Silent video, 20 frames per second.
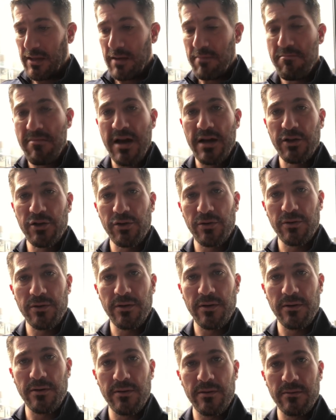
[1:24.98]
measure
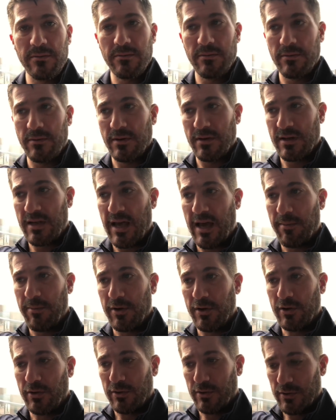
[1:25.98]
the
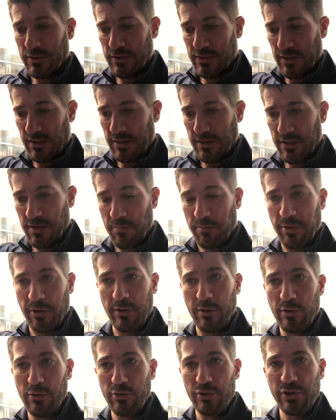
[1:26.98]
chemicals and the
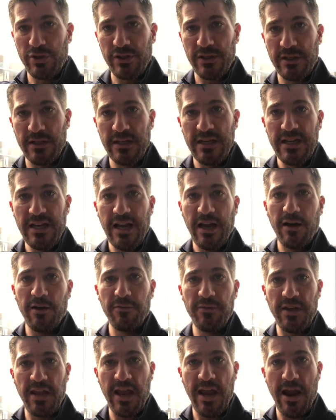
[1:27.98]
pollution of
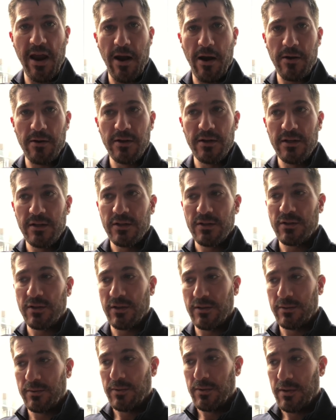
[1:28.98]
the air.
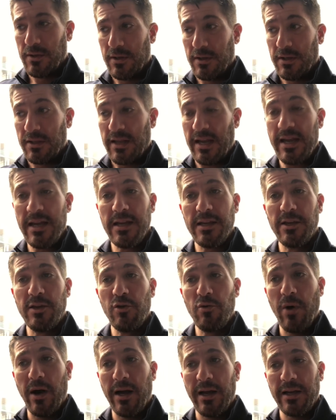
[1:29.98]
So the
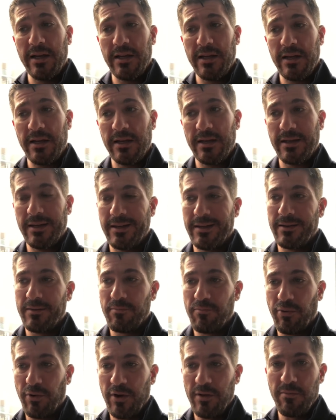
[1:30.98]
AQI,
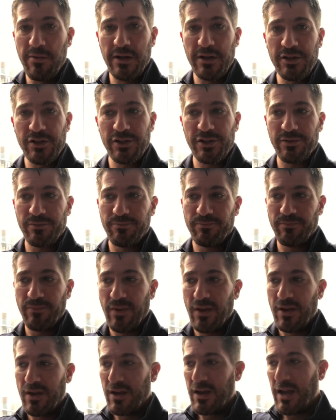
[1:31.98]
and pretty much,
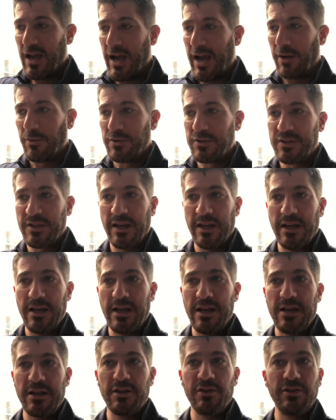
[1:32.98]
I would
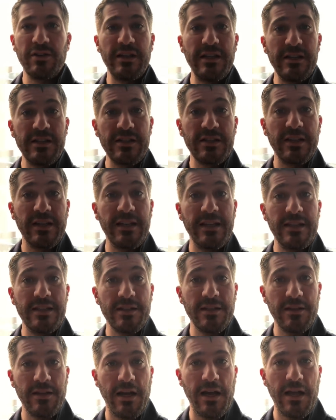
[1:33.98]
say clean cities,
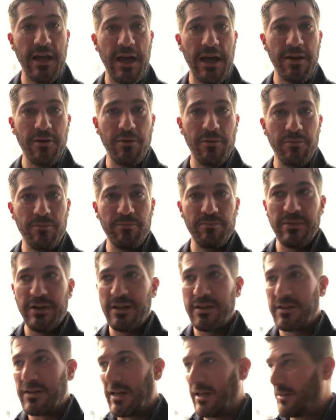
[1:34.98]
I don't
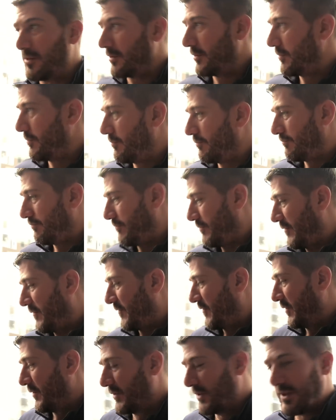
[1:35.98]
mean that they're
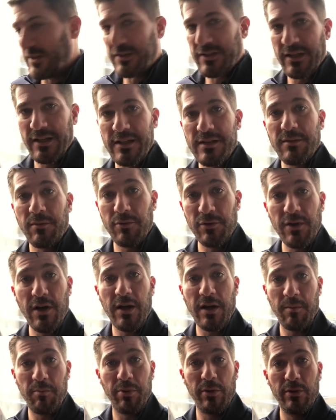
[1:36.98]
filthy cities, we're
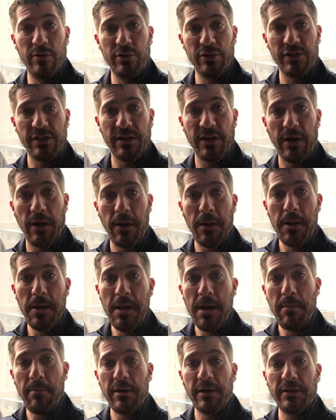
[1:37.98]
talking pollution here,
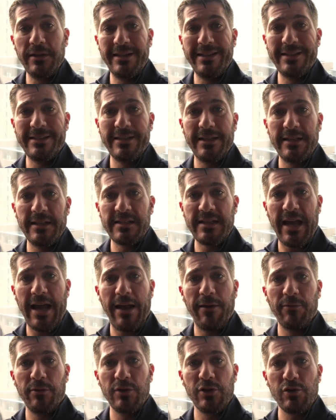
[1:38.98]
but clean cities
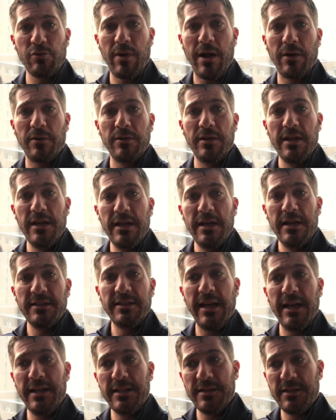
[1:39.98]
average around
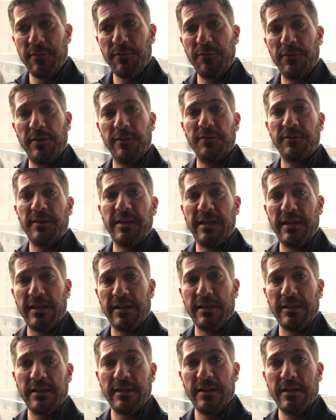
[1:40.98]
10 to
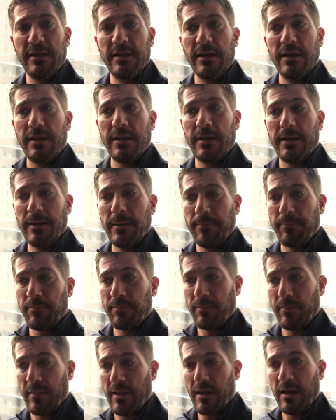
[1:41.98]
15 on
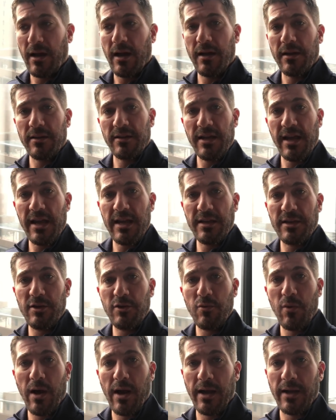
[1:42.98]
the
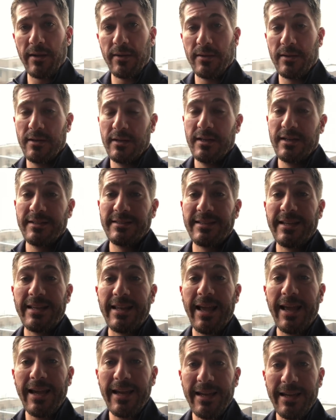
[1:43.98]
AQI.
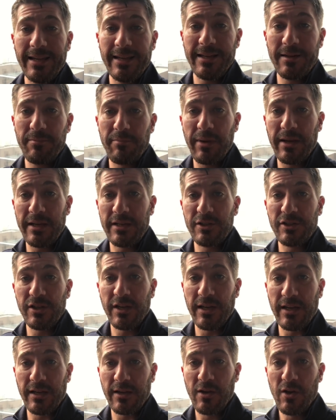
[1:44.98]
Today in
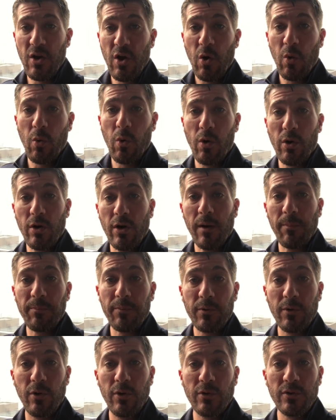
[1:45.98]
Beijing, we're
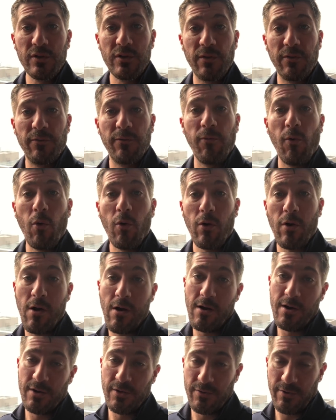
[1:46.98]
up close to
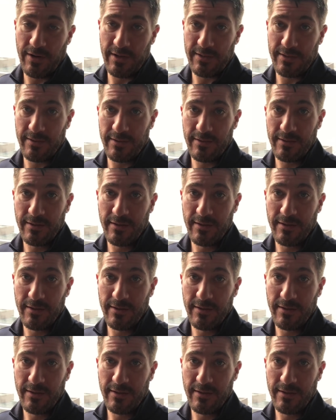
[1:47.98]
400.